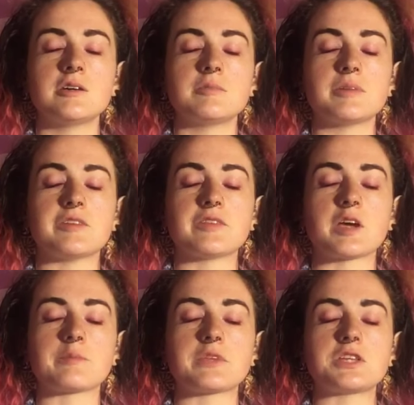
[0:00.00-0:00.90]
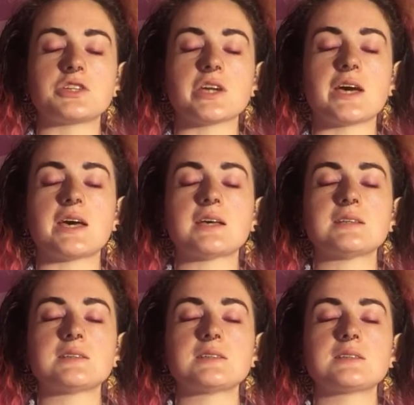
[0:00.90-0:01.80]
puffing up the
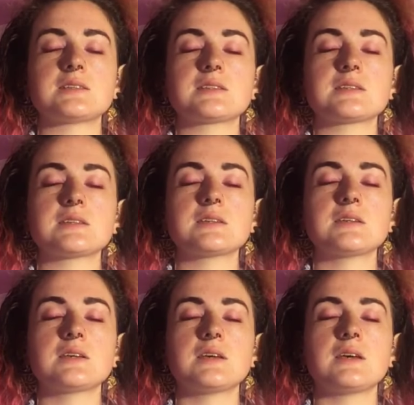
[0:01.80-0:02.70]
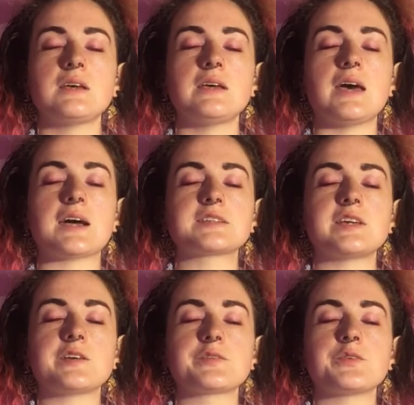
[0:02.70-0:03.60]
chest.
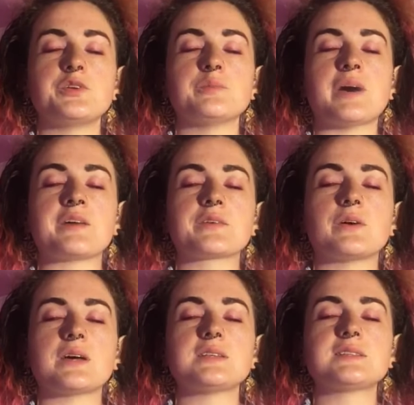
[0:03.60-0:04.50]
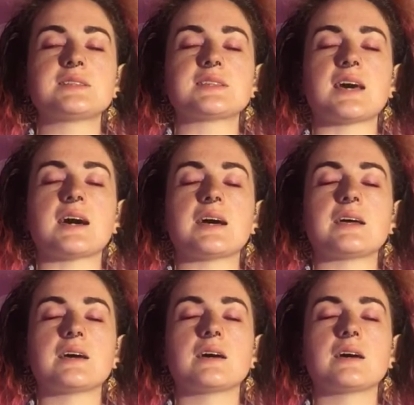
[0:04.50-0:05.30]
Exhale through your mouth. Go ahead and sigh.